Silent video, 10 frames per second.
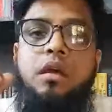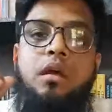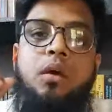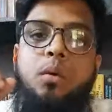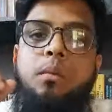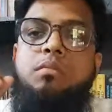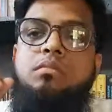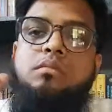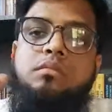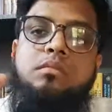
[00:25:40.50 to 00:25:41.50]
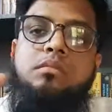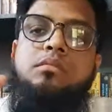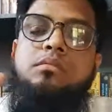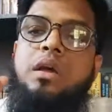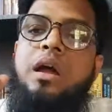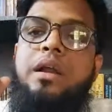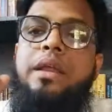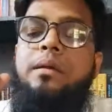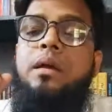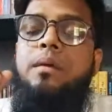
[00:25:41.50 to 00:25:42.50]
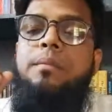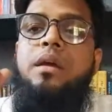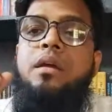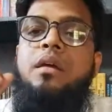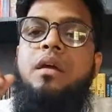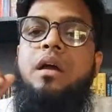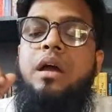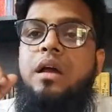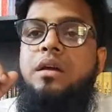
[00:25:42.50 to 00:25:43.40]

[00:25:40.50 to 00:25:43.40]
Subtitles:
that are called oversensitive.